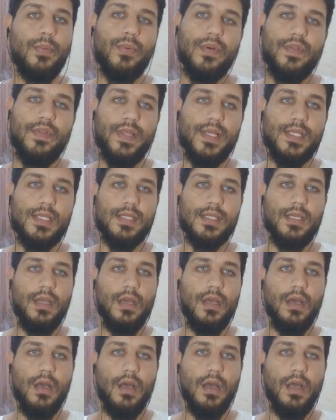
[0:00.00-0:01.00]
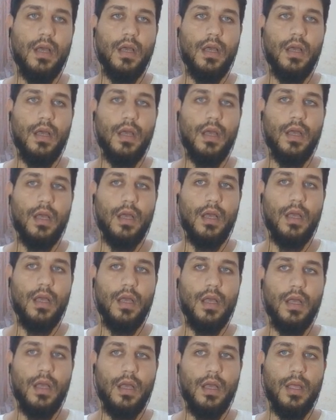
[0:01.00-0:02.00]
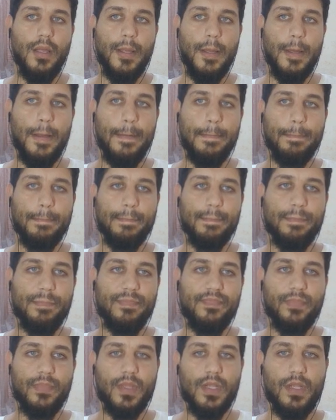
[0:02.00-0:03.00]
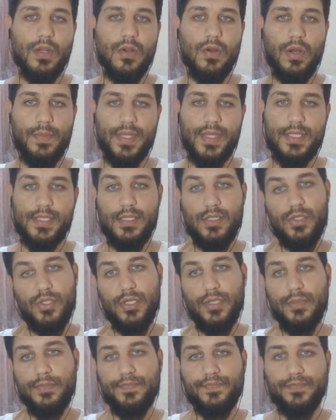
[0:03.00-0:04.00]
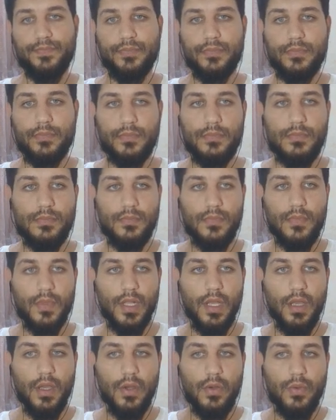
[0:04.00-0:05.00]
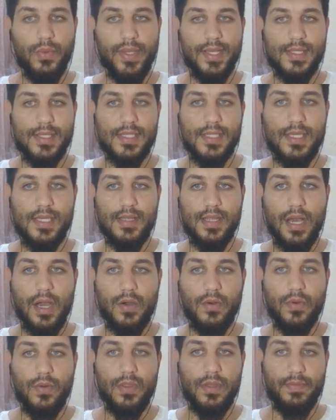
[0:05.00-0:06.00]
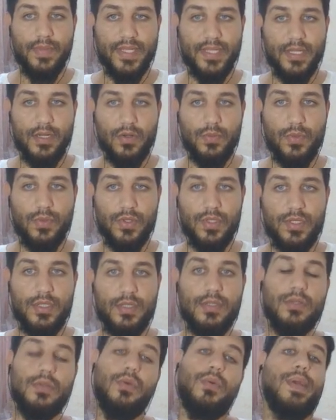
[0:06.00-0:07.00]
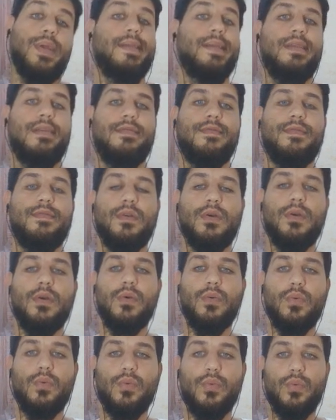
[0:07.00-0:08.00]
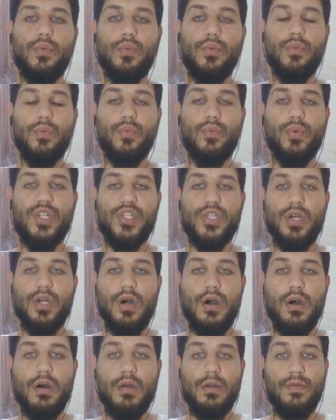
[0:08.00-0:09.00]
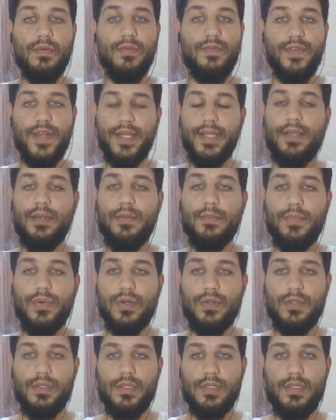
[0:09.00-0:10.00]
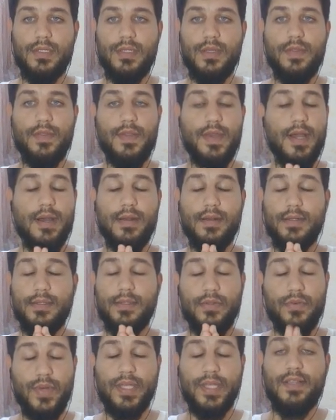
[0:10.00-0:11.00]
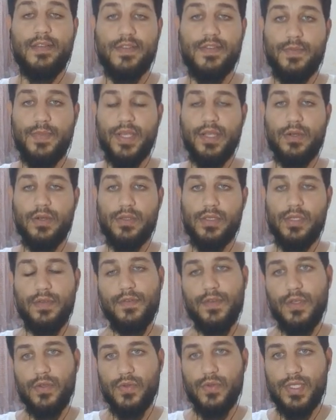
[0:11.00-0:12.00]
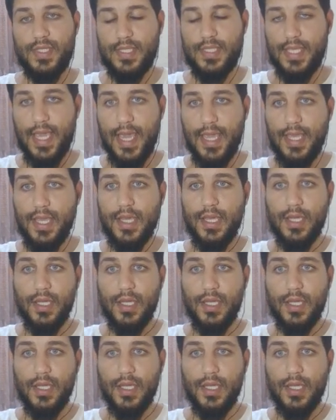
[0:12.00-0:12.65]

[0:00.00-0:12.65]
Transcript: with this Chrome extension. We can see now the meta robots directive, which are very important. They are directives because if you say